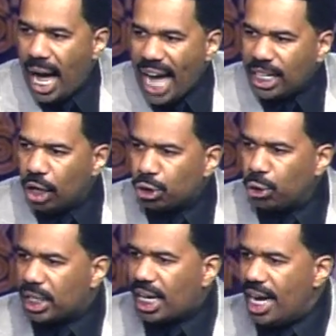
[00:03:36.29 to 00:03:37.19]
I go
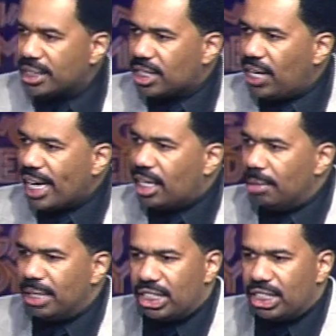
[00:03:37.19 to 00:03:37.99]
to a concert, I come to